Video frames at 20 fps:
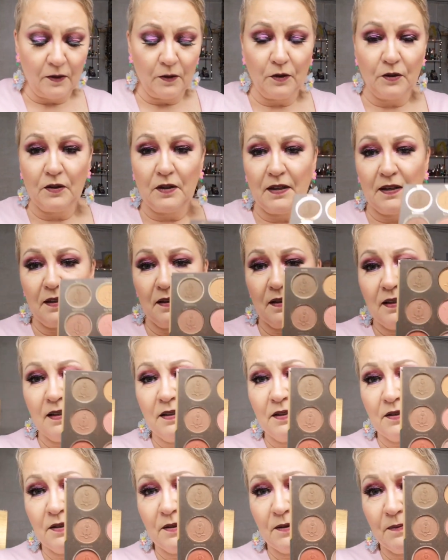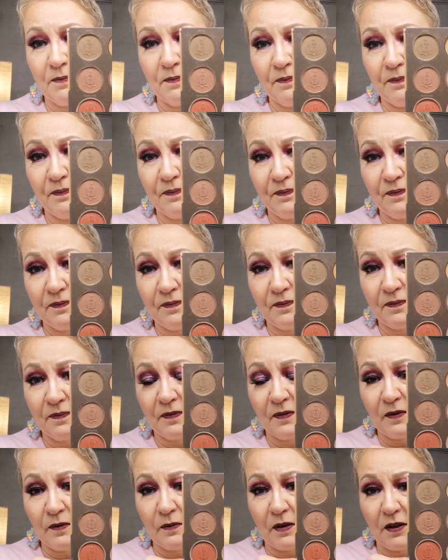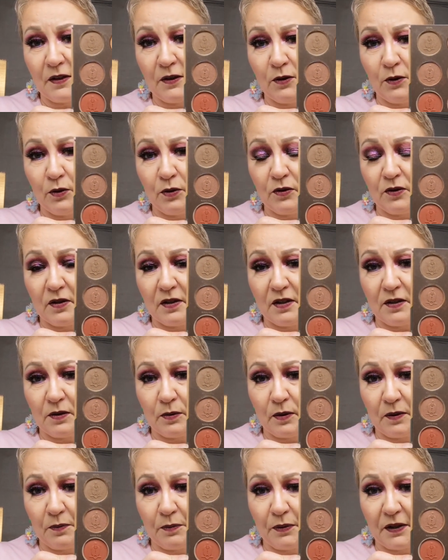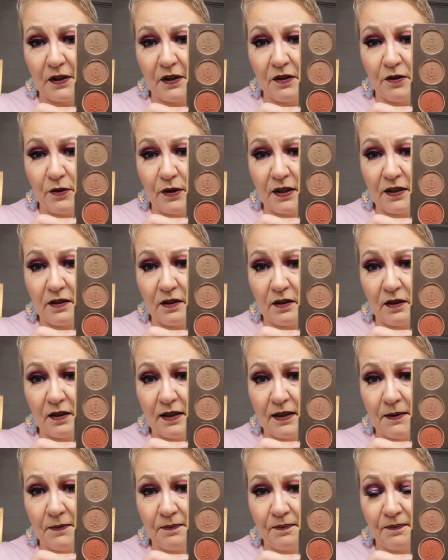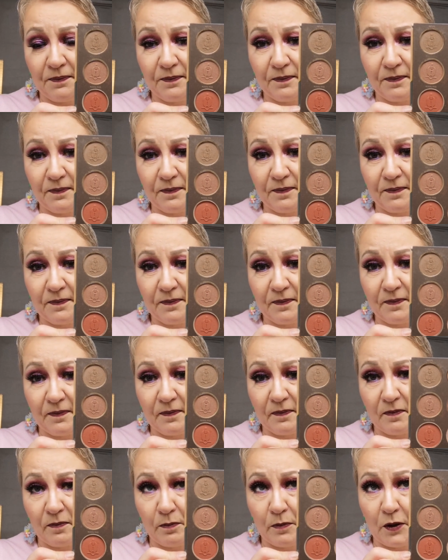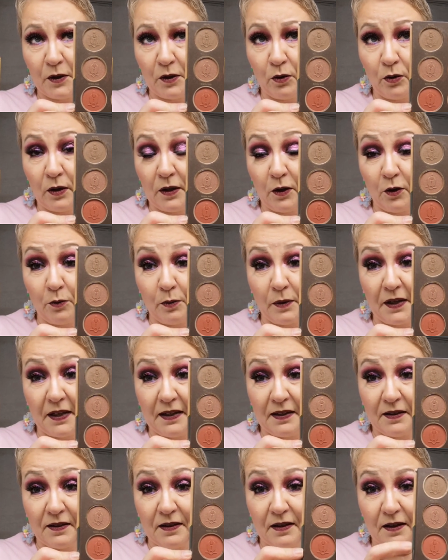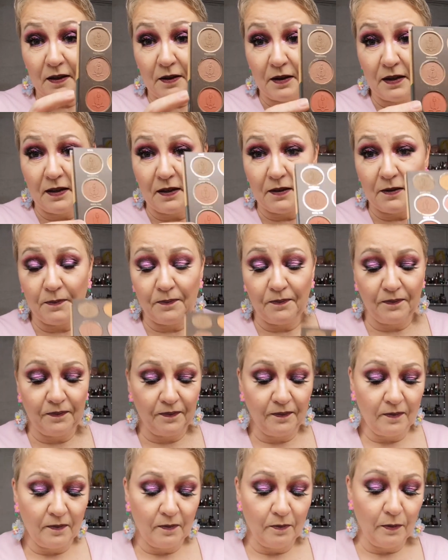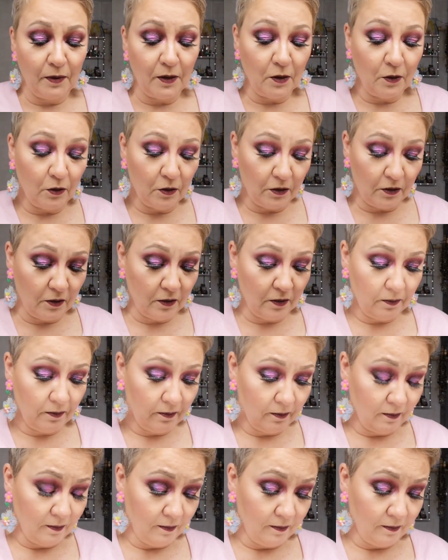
Looks like this. I used this one pretty recently, but only on my Insta, I think, because